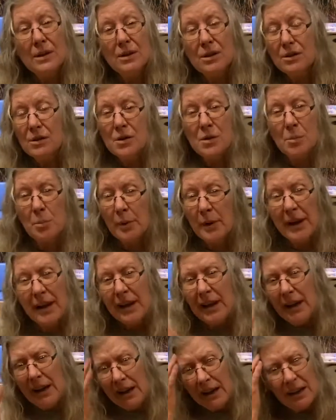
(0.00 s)
to
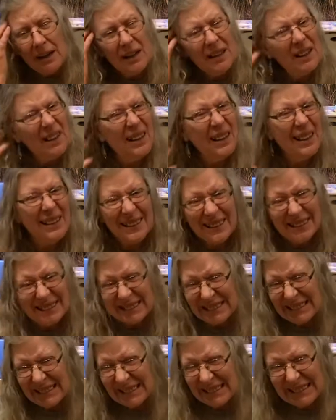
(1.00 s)
spray
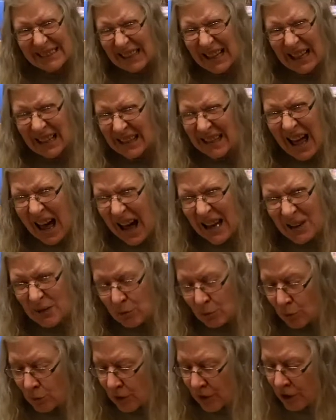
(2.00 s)
a lot
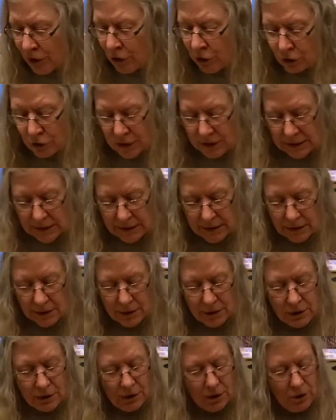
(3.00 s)
of water on it.
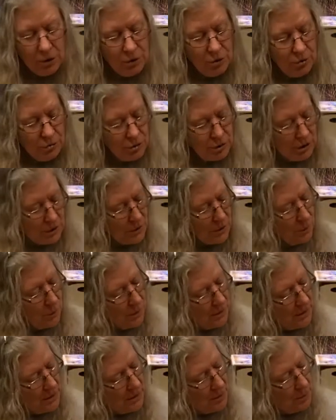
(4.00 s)
You just
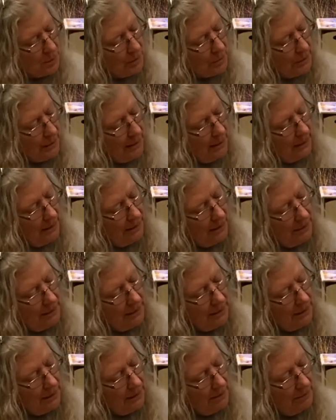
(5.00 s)
want to spray
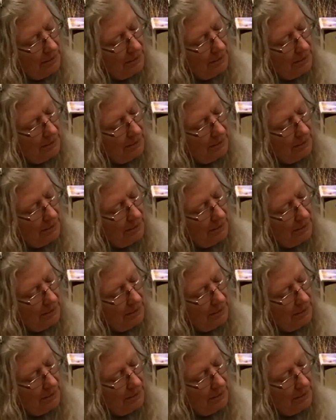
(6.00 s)
like